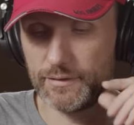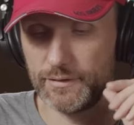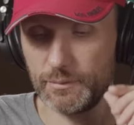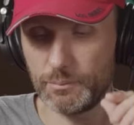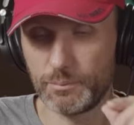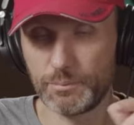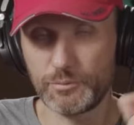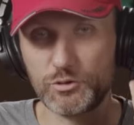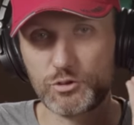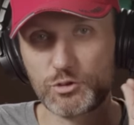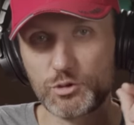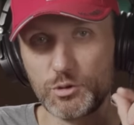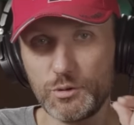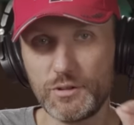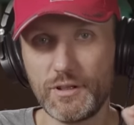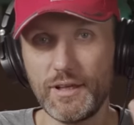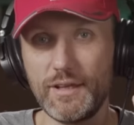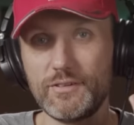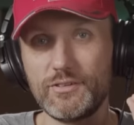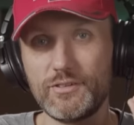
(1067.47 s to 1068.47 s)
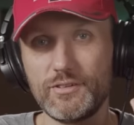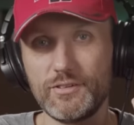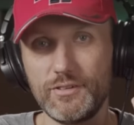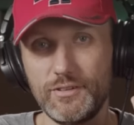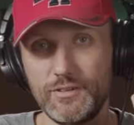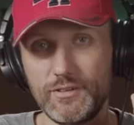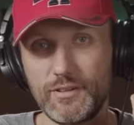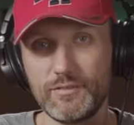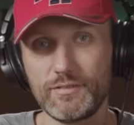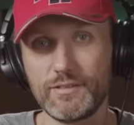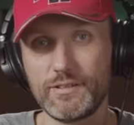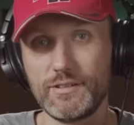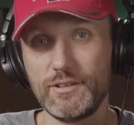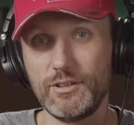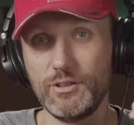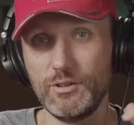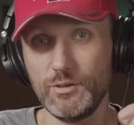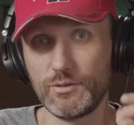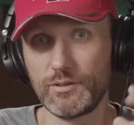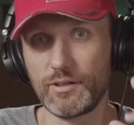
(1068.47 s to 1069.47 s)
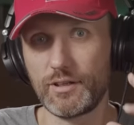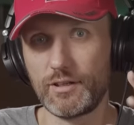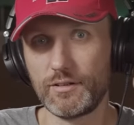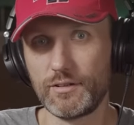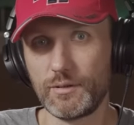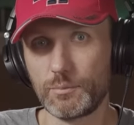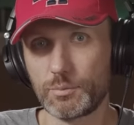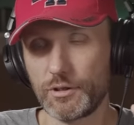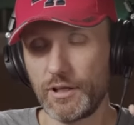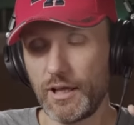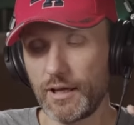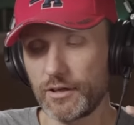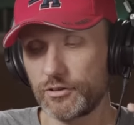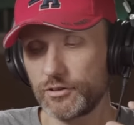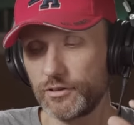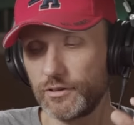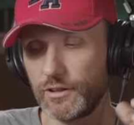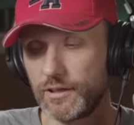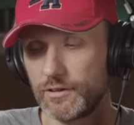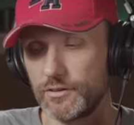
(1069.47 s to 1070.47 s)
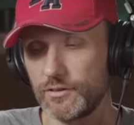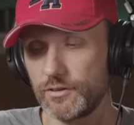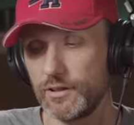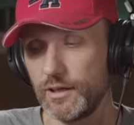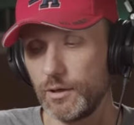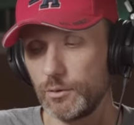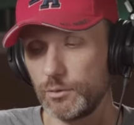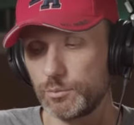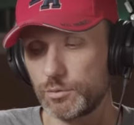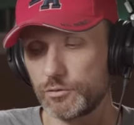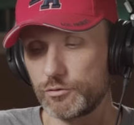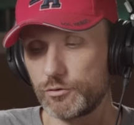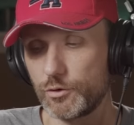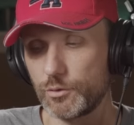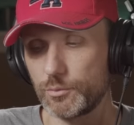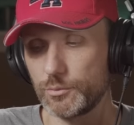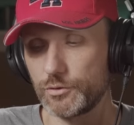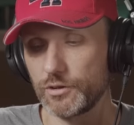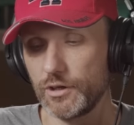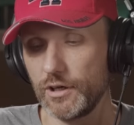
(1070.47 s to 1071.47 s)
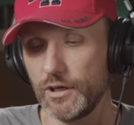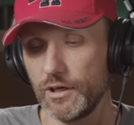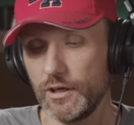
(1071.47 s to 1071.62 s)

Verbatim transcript: the true test is obviously using it on a production and see how it performs.